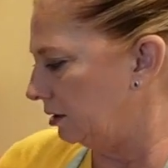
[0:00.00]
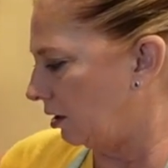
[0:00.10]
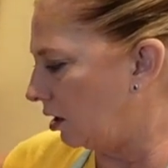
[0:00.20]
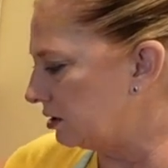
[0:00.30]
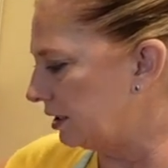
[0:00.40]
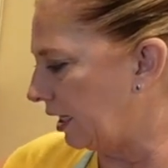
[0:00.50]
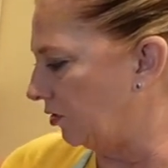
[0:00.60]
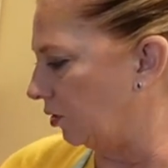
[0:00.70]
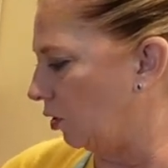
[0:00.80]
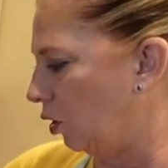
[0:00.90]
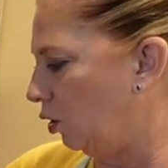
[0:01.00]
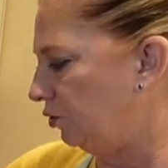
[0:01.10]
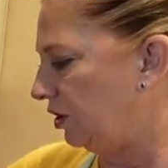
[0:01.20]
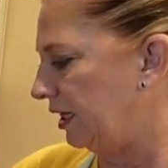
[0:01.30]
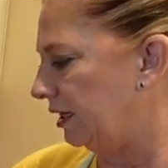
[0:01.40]
Altogether, the whole
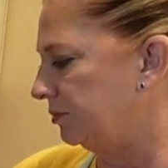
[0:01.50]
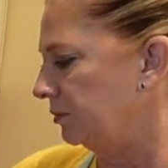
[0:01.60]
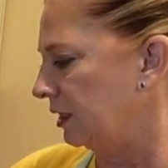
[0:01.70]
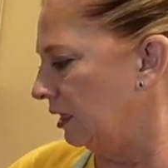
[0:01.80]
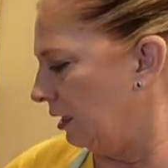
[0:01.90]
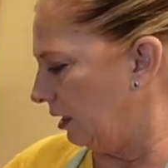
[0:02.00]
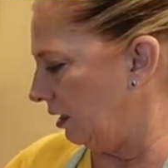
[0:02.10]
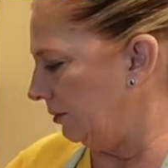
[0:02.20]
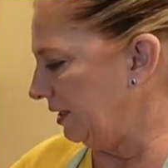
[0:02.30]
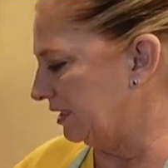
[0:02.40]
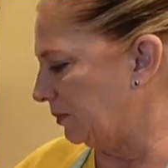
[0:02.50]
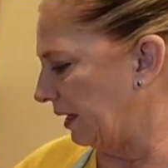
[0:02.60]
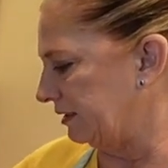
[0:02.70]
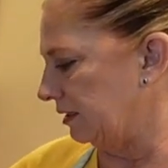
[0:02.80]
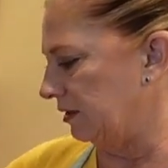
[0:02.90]
thing, I'm
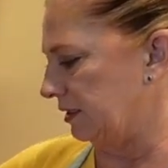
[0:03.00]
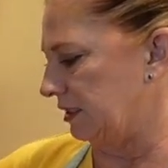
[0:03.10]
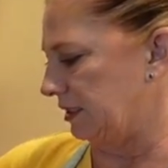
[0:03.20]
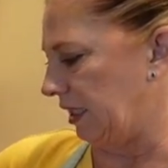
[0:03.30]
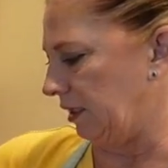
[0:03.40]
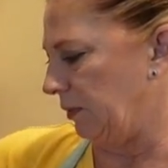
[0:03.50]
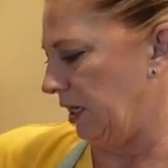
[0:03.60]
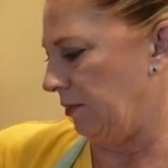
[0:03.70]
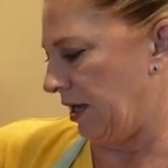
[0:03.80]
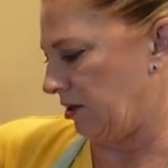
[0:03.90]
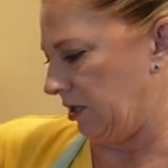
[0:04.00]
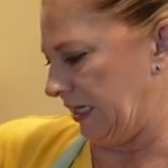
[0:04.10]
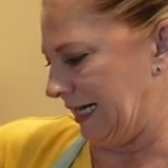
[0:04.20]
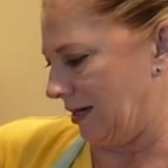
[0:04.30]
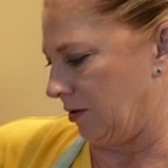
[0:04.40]
expecting this to take me about
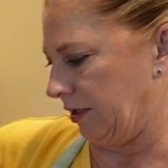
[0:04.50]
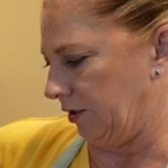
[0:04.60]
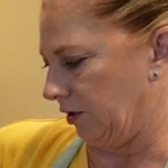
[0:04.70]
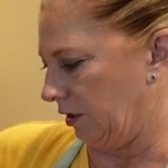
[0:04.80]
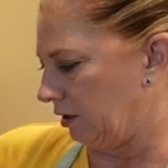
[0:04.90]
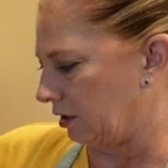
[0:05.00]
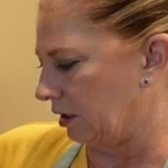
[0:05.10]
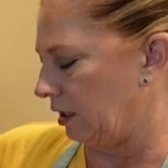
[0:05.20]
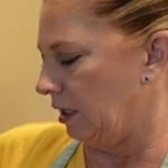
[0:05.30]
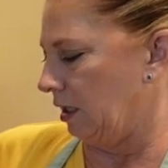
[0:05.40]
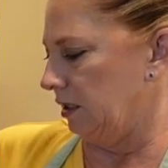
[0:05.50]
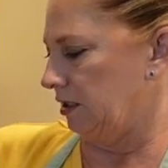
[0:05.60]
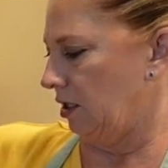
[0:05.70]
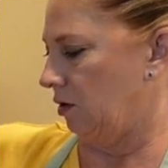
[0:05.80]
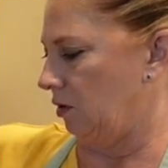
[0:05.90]
an hour to cook.
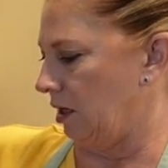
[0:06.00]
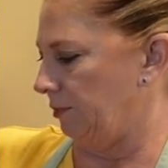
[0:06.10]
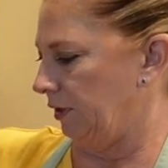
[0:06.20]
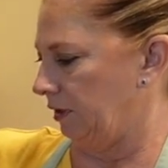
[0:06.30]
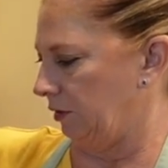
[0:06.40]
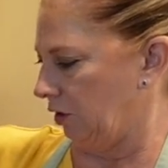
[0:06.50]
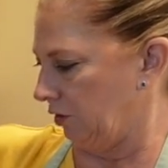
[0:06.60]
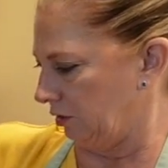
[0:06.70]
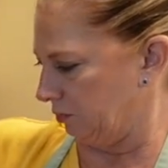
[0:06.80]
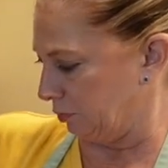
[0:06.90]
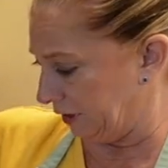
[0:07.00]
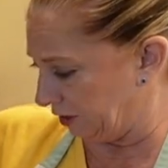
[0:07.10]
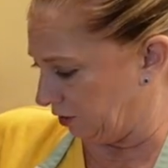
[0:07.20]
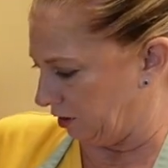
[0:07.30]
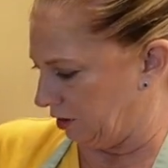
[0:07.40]
So I'm gonna
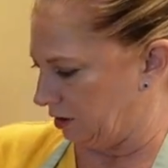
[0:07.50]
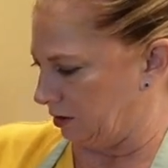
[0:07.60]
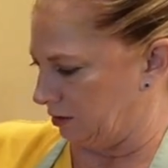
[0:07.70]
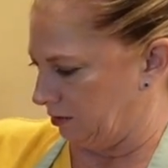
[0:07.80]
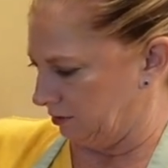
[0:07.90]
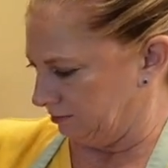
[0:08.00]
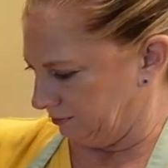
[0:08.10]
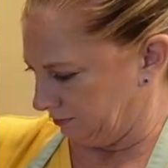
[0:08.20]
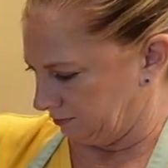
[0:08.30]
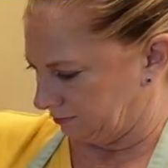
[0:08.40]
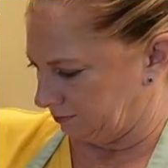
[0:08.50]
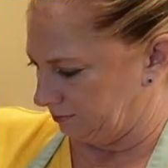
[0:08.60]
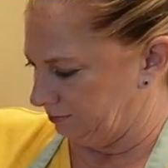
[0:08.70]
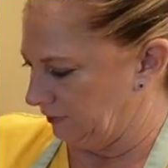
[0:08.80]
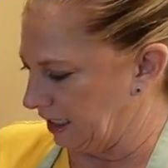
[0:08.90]
pre-cook.
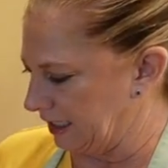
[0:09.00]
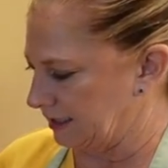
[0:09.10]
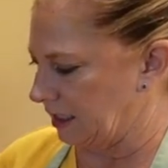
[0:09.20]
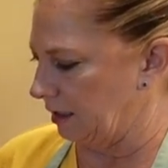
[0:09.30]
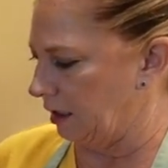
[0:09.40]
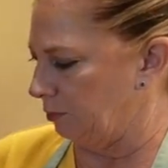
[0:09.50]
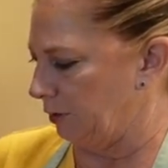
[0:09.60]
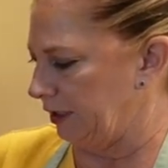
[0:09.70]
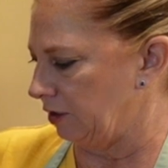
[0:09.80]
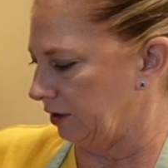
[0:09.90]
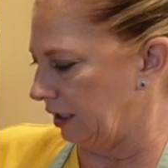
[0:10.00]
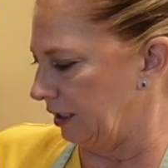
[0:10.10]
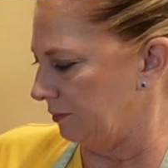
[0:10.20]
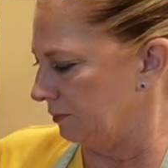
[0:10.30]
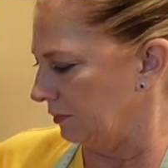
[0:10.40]
Like I said, I'm
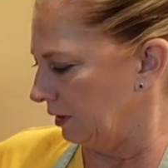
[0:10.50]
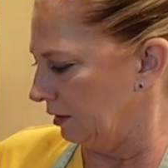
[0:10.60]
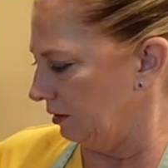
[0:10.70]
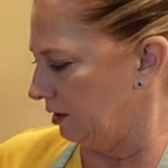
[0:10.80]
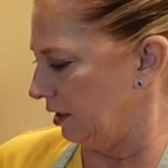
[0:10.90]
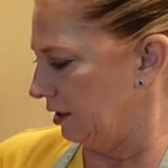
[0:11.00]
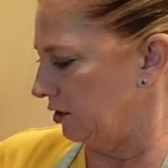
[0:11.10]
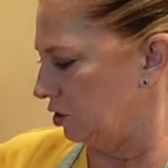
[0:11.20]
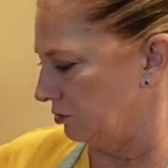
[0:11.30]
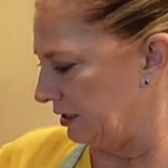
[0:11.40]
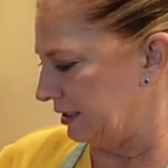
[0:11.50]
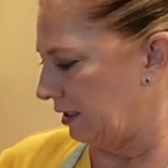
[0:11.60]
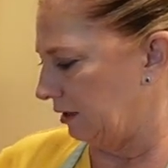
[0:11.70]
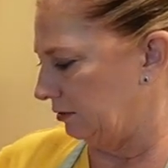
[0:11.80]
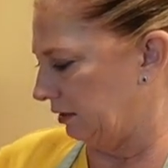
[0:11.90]
pre-cooking the
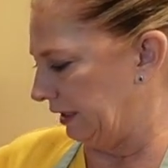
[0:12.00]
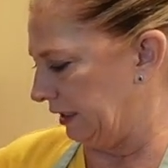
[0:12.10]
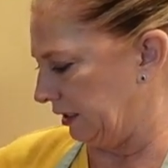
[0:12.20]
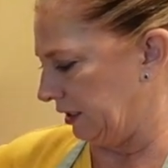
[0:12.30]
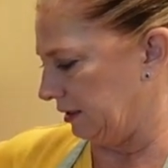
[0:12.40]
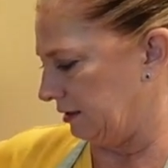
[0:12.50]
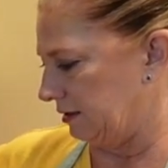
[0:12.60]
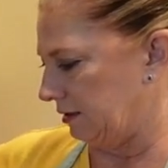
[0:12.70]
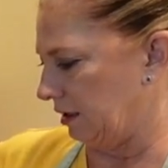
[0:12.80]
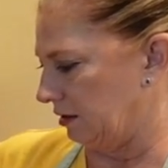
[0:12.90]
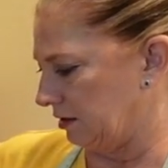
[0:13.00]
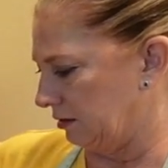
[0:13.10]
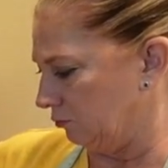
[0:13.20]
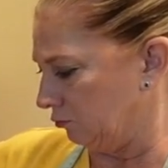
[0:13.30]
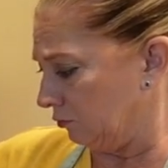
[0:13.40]
chorizo and onions, and I'll
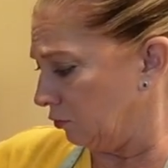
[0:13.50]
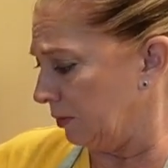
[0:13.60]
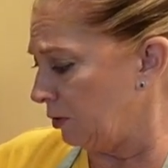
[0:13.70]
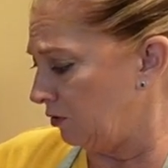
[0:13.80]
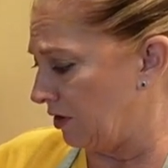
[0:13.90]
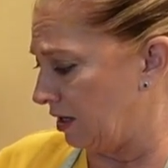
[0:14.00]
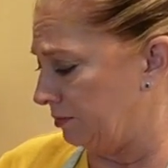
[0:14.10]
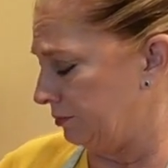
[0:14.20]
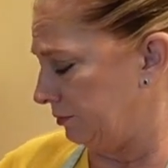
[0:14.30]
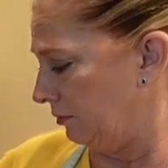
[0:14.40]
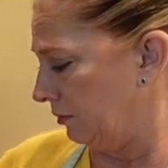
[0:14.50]
remove them,